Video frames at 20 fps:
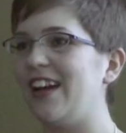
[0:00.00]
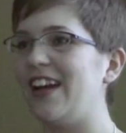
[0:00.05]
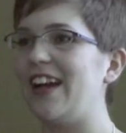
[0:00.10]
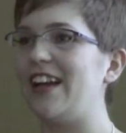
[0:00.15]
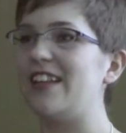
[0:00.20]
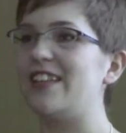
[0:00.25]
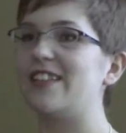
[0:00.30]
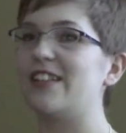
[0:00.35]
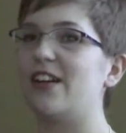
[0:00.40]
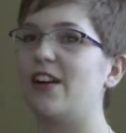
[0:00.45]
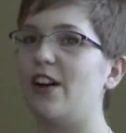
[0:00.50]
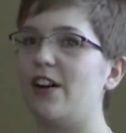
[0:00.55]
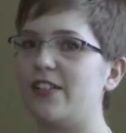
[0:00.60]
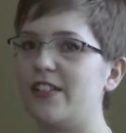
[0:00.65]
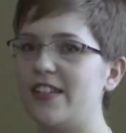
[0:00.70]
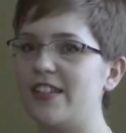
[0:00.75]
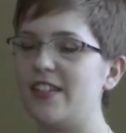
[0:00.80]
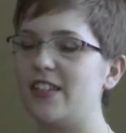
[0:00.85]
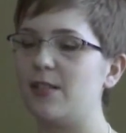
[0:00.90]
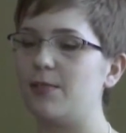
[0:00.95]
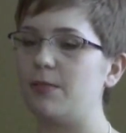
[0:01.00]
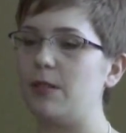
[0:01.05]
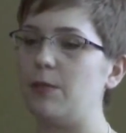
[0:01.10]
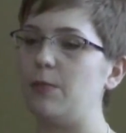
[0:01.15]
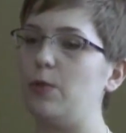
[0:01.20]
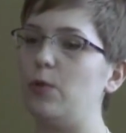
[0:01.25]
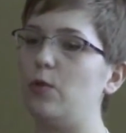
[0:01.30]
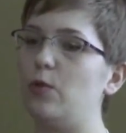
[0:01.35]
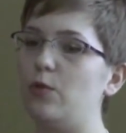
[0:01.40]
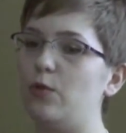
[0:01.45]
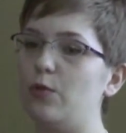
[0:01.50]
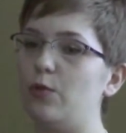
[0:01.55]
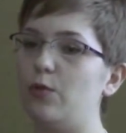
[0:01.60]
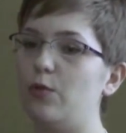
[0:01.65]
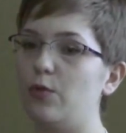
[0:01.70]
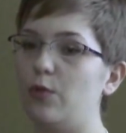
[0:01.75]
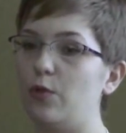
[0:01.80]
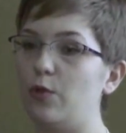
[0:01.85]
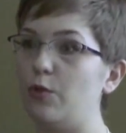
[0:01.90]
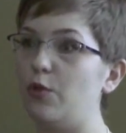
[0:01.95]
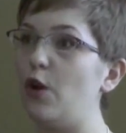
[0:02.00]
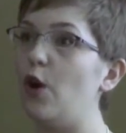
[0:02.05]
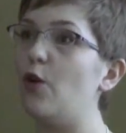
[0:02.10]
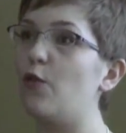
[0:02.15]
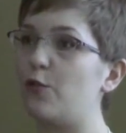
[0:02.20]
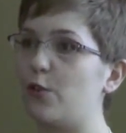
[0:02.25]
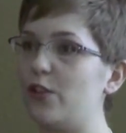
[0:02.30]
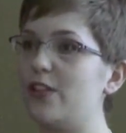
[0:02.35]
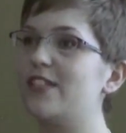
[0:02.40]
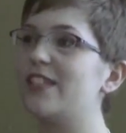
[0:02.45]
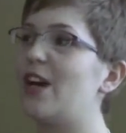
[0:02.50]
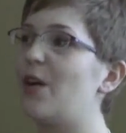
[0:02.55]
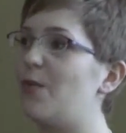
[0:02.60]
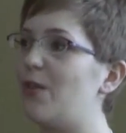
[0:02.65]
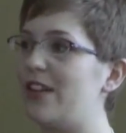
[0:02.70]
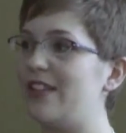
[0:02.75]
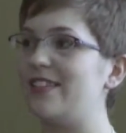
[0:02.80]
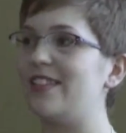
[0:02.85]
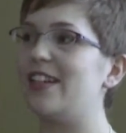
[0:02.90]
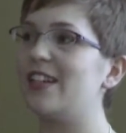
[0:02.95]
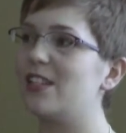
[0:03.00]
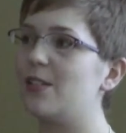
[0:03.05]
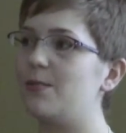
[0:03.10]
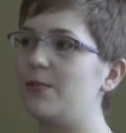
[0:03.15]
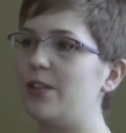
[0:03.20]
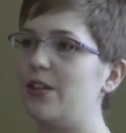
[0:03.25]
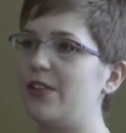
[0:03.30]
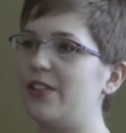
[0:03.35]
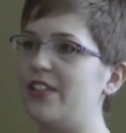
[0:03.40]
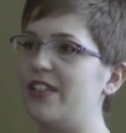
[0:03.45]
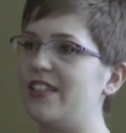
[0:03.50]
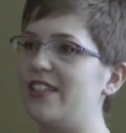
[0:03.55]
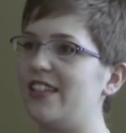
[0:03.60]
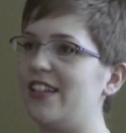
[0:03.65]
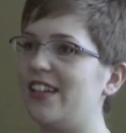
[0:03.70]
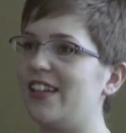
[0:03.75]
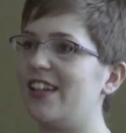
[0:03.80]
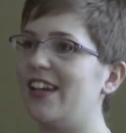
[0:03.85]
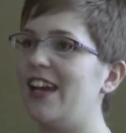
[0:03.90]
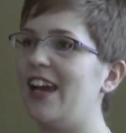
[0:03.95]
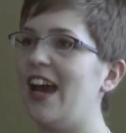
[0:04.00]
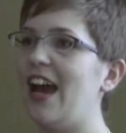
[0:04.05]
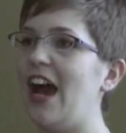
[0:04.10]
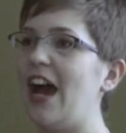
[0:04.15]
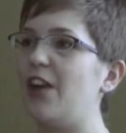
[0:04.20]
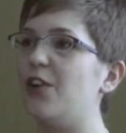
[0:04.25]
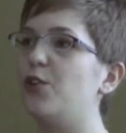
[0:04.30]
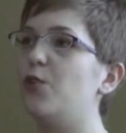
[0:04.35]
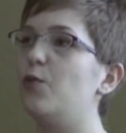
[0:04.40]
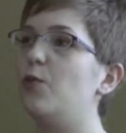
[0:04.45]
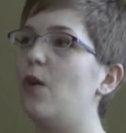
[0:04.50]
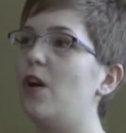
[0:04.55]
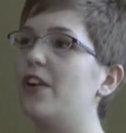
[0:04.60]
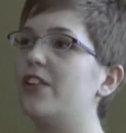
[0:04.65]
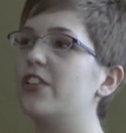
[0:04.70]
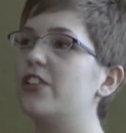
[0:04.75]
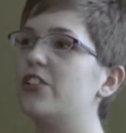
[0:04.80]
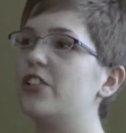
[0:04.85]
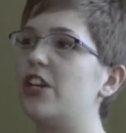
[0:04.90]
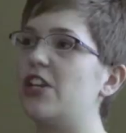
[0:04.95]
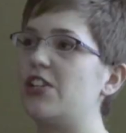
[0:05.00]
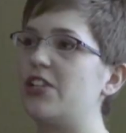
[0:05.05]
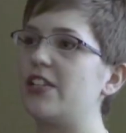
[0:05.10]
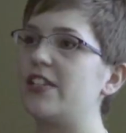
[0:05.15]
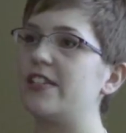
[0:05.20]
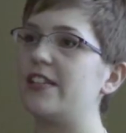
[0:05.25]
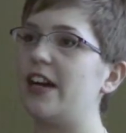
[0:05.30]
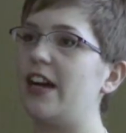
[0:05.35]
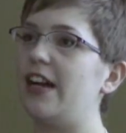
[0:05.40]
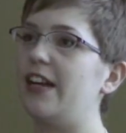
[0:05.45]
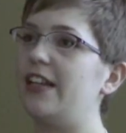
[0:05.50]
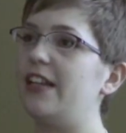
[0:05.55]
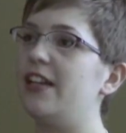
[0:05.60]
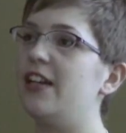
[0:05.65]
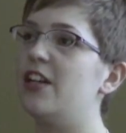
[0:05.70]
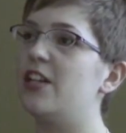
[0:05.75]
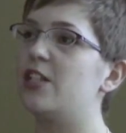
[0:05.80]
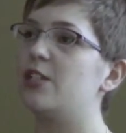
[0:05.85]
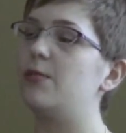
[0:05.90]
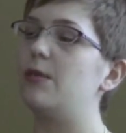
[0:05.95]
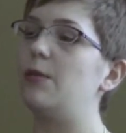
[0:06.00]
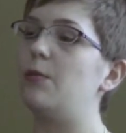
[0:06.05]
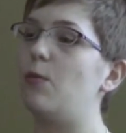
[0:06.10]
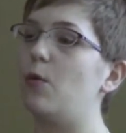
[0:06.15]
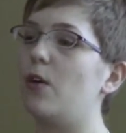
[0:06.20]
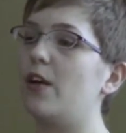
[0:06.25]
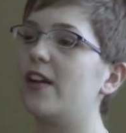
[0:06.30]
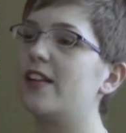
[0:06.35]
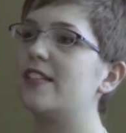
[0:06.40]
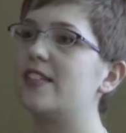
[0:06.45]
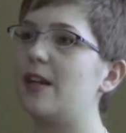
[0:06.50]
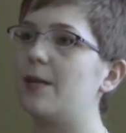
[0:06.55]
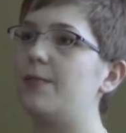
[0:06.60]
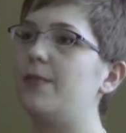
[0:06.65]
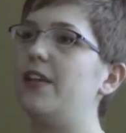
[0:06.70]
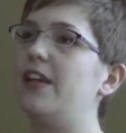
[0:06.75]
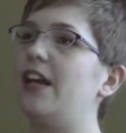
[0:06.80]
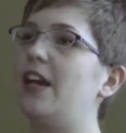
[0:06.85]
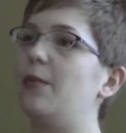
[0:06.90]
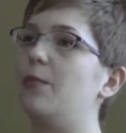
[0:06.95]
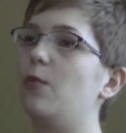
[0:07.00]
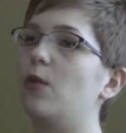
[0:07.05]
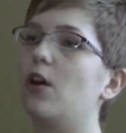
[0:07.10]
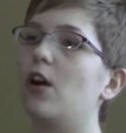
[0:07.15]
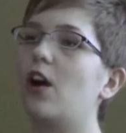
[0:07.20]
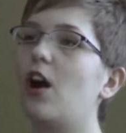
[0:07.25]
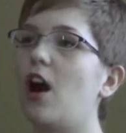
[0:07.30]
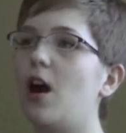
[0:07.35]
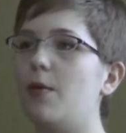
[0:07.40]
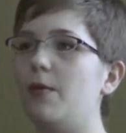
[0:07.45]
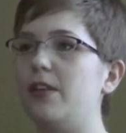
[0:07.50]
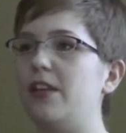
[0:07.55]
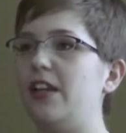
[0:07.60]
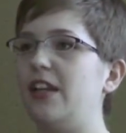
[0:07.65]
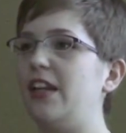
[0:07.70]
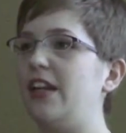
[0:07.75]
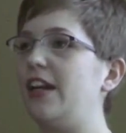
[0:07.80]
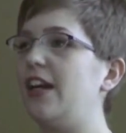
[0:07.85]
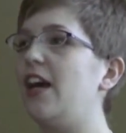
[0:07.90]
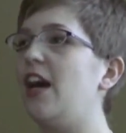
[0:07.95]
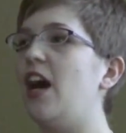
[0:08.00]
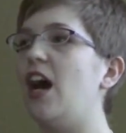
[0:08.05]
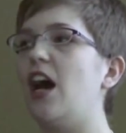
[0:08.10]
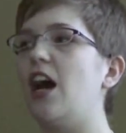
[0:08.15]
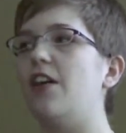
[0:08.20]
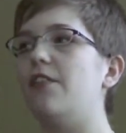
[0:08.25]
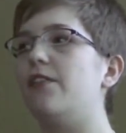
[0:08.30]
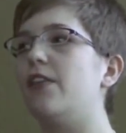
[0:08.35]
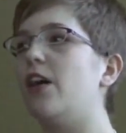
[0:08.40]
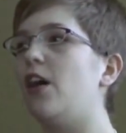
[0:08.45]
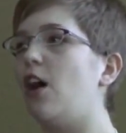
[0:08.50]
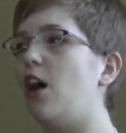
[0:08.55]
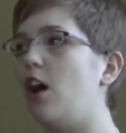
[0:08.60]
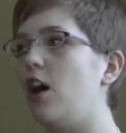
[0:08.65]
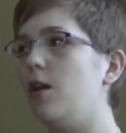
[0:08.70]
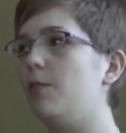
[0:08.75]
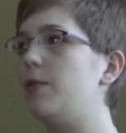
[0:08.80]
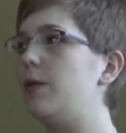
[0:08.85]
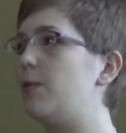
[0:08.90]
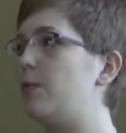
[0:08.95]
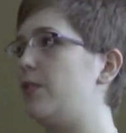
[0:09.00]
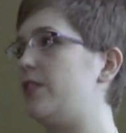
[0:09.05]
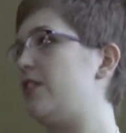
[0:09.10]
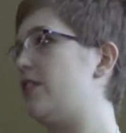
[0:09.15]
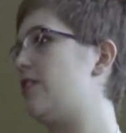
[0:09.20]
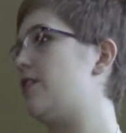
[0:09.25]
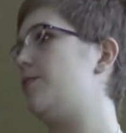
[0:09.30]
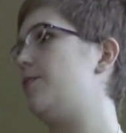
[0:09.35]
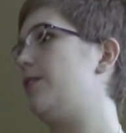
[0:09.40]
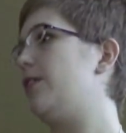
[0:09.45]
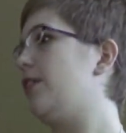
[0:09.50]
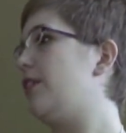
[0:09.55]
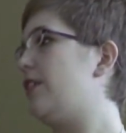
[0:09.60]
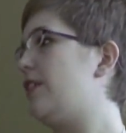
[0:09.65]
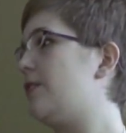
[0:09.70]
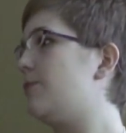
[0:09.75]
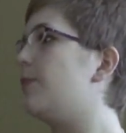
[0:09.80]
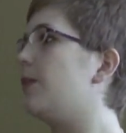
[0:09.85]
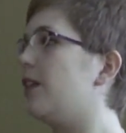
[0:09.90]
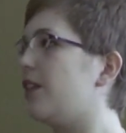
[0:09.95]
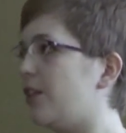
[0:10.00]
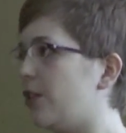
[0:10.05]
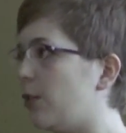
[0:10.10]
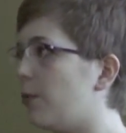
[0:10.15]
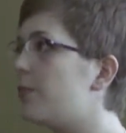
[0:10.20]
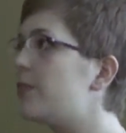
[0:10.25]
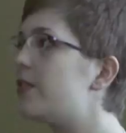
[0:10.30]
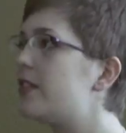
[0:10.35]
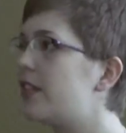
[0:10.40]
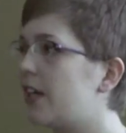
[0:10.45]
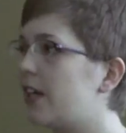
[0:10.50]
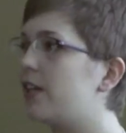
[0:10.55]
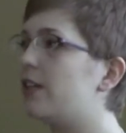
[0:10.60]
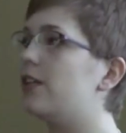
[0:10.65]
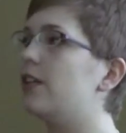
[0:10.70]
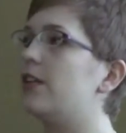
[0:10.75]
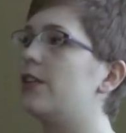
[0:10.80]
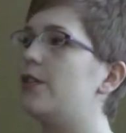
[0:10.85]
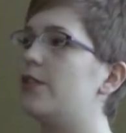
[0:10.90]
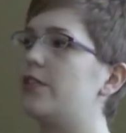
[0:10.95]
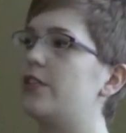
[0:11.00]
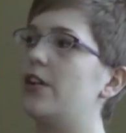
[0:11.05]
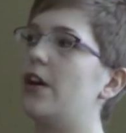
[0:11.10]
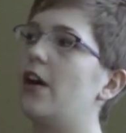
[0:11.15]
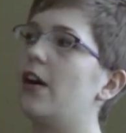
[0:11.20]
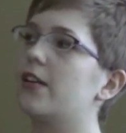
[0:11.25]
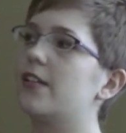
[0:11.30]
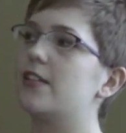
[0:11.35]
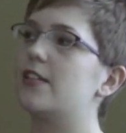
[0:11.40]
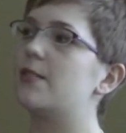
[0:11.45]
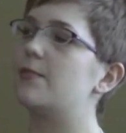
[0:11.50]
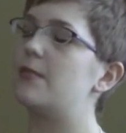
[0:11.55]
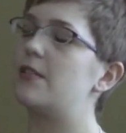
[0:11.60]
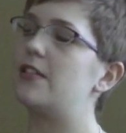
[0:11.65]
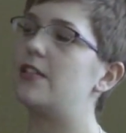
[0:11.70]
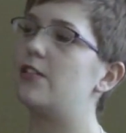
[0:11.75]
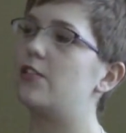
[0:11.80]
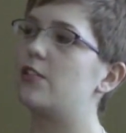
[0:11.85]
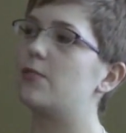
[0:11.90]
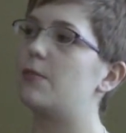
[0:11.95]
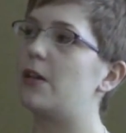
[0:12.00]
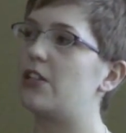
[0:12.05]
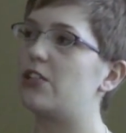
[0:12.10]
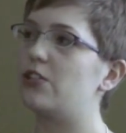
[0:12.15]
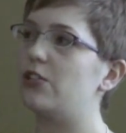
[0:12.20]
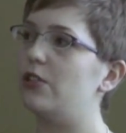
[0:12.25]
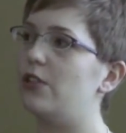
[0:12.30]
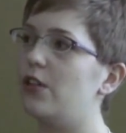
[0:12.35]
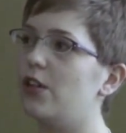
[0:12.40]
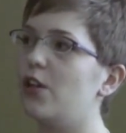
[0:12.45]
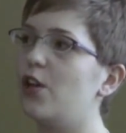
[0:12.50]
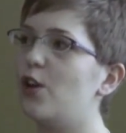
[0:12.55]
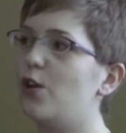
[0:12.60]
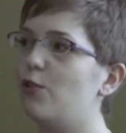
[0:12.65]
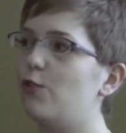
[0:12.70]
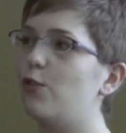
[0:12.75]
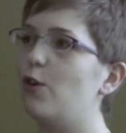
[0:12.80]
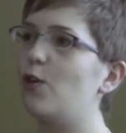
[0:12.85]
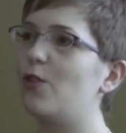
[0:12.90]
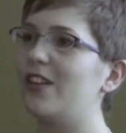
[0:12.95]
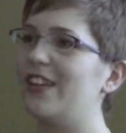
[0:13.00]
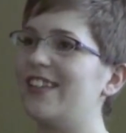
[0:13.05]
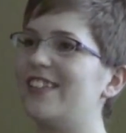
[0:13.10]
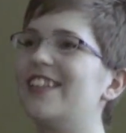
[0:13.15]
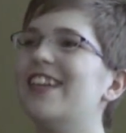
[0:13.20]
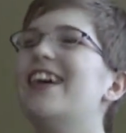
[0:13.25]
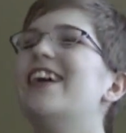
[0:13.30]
It's autistic people who, who know firsthand what it's like to be autistic and who want to change society to be more accepting and more accommodating of all people with disabilities, but you know, particularly those with autism is their special focus,